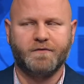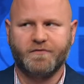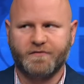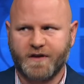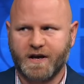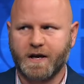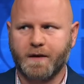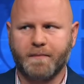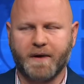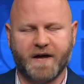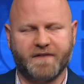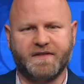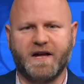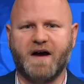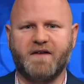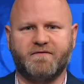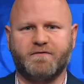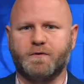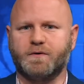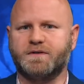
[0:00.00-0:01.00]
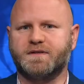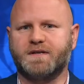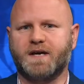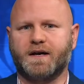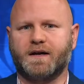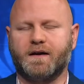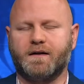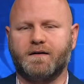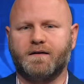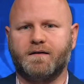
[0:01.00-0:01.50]
Think about that for a
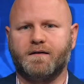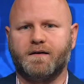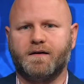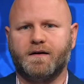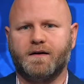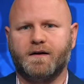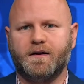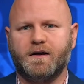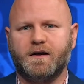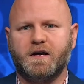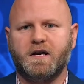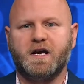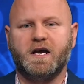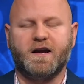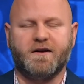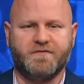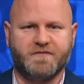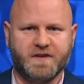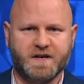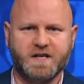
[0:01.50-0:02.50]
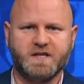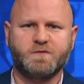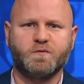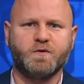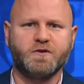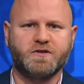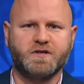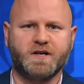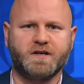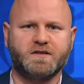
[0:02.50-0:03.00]
second. If these
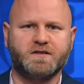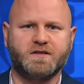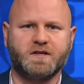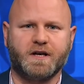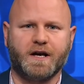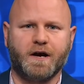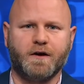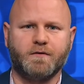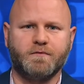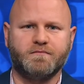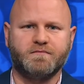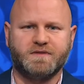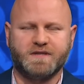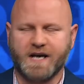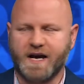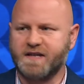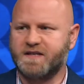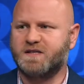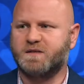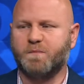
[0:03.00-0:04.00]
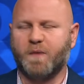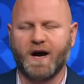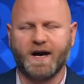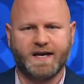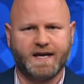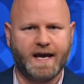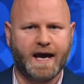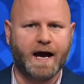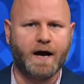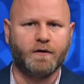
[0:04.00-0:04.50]
were just, you know, deaths by
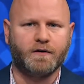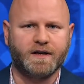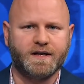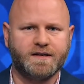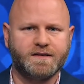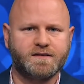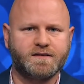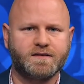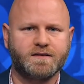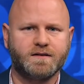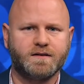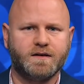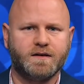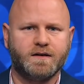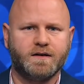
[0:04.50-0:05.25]
counties,